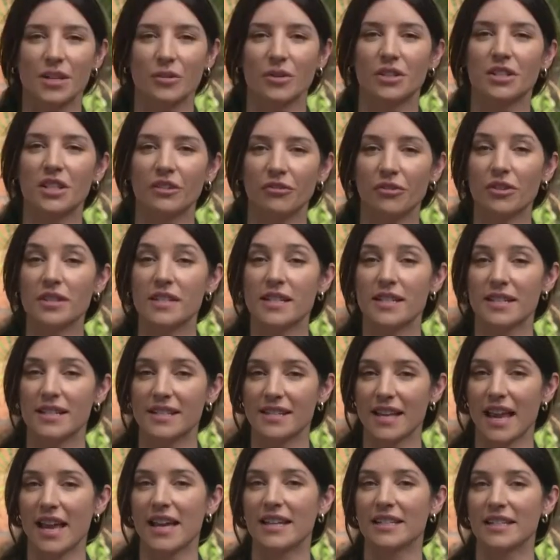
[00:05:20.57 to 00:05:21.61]
So the difference in
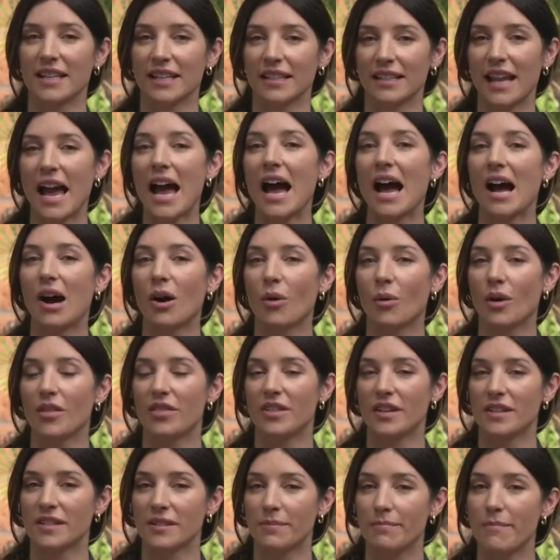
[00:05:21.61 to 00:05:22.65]
sanding now,
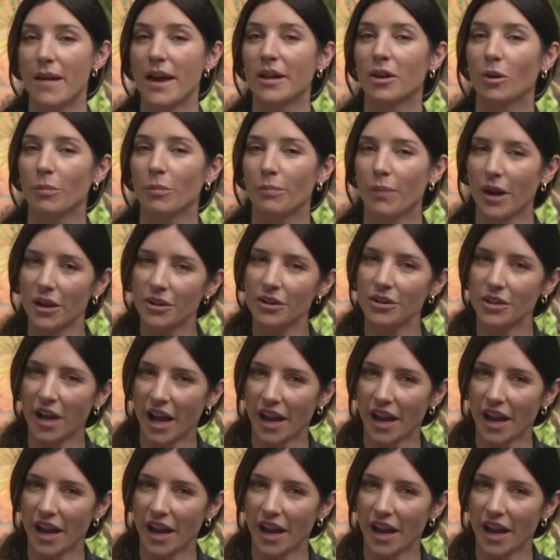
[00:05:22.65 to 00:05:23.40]
this metal butter